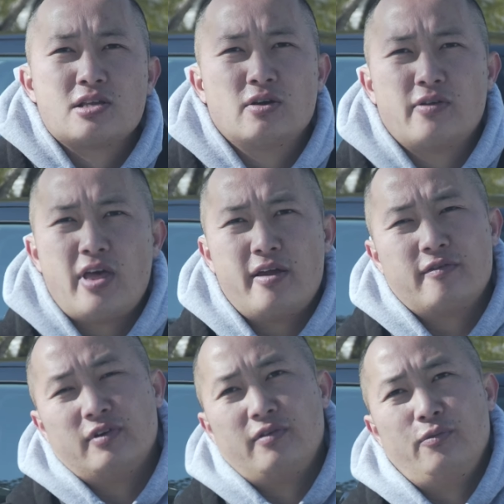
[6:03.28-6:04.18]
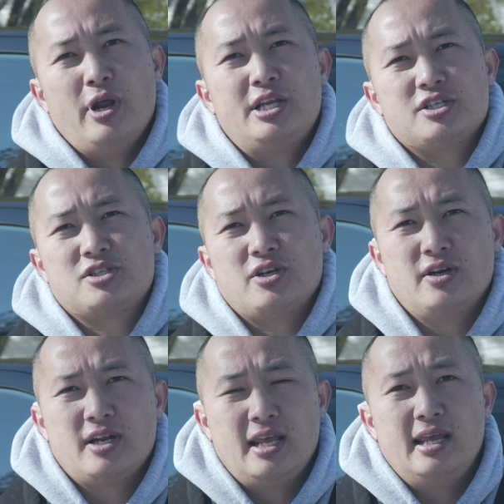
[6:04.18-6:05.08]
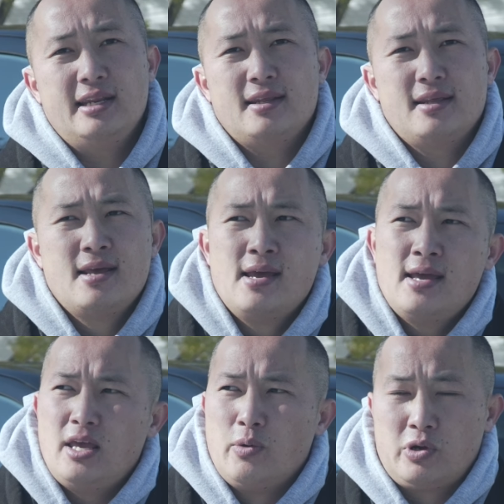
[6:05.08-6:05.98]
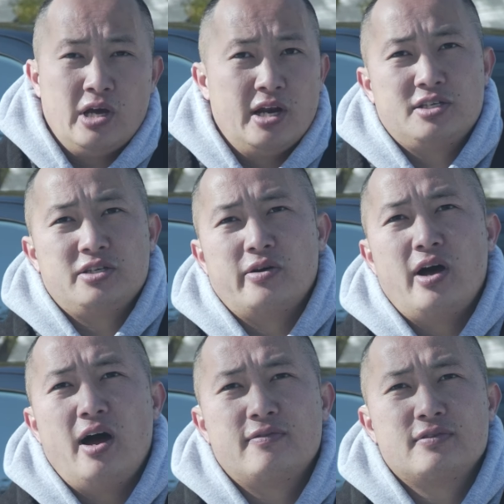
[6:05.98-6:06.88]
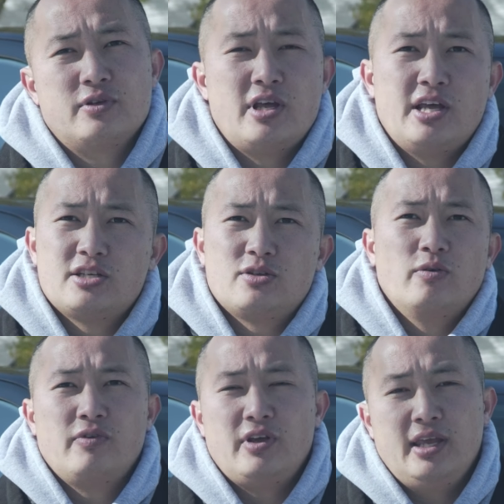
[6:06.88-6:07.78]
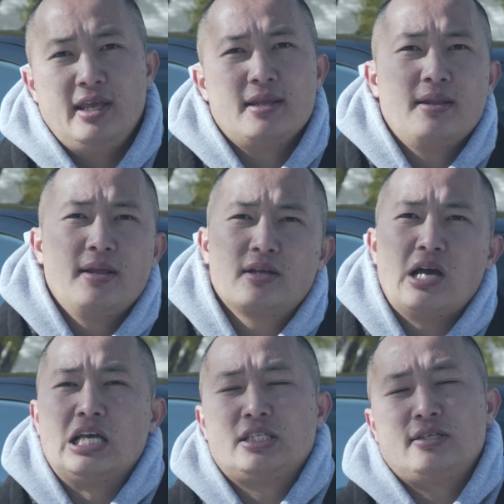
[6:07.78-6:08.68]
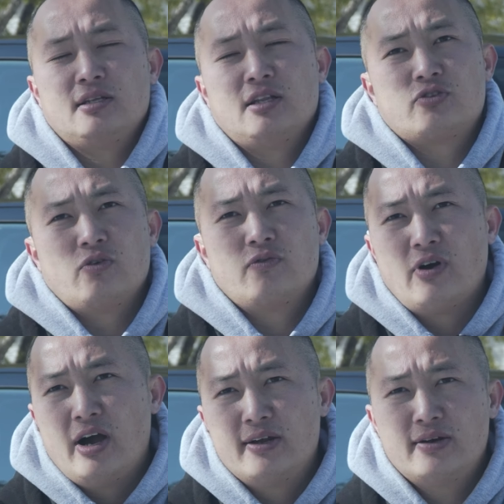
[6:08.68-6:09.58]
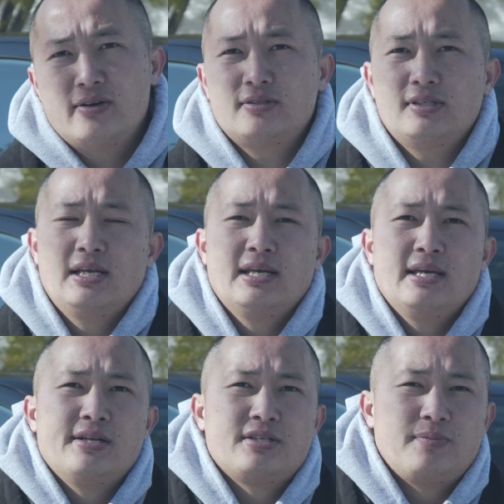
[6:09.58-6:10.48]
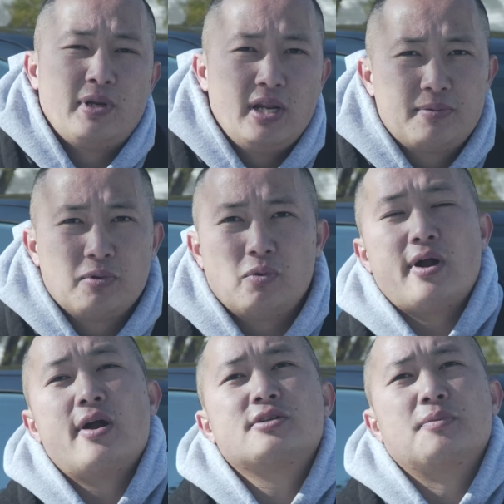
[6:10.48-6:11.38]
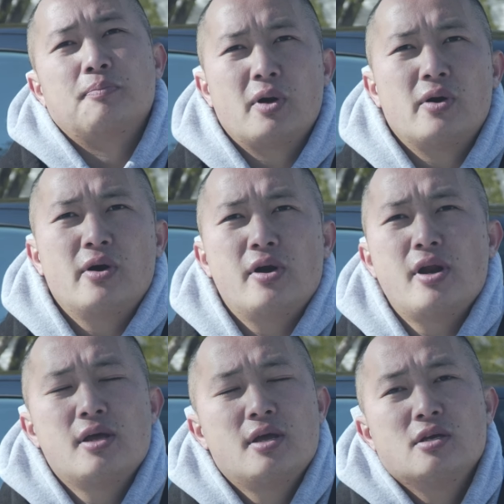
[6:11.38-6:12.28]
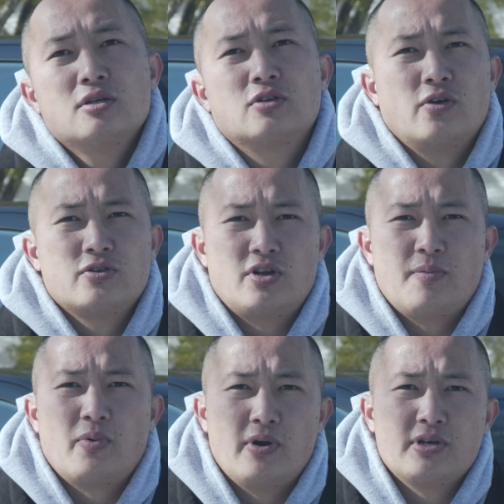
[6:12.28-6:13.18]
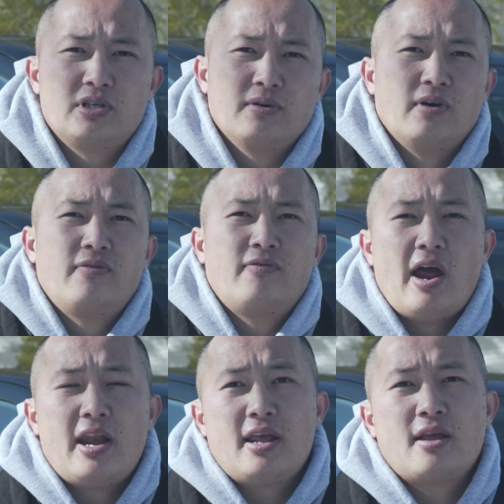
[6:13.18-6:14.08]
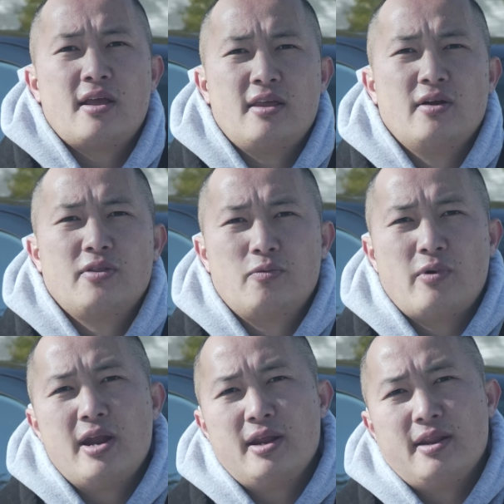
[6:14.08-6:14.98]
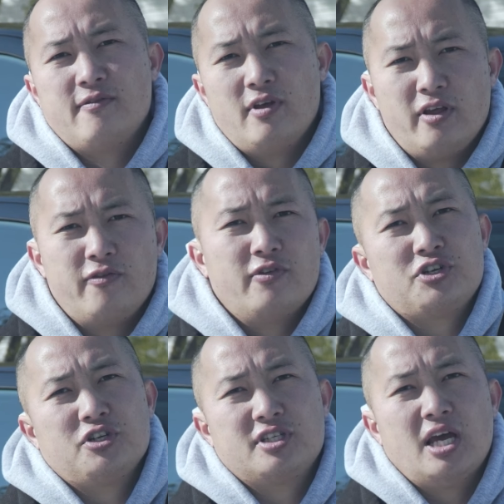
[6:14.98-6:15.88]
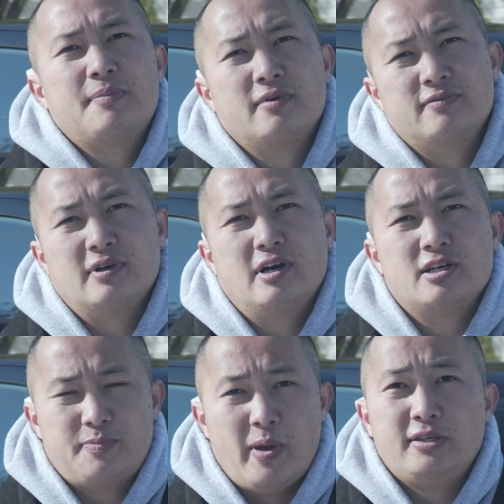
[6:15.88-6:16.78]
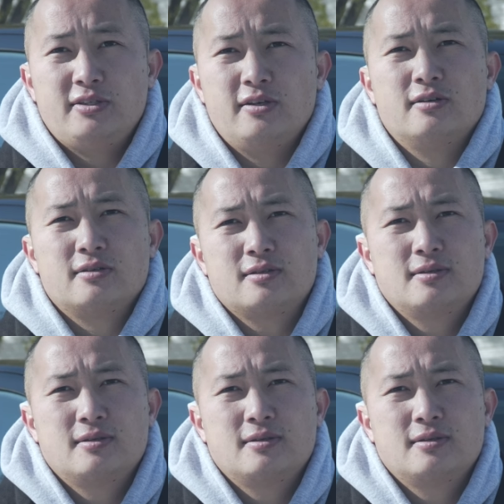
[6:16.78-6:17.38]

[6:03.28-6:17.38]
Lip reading: so that if it reaches a certain heat, it will cut itself off so that it doesn't overheat, cause any electrical fires, doesn't heat up the wires and burn. So those are the importance to finding, you know, the right and efficient type of space heaters.